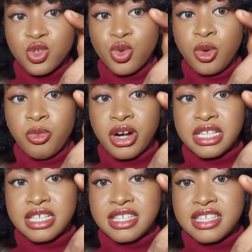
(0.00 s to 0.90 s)
So you
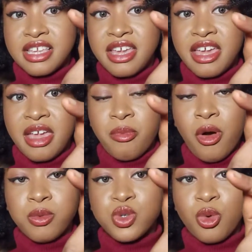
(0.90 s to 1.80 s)
press it, it
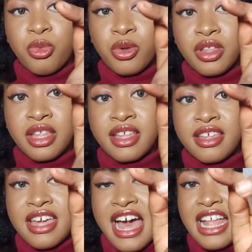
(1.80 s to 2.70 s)
pops open,
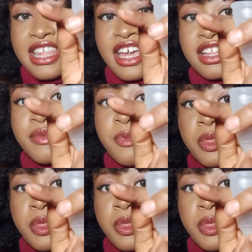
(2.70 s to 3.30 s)
and then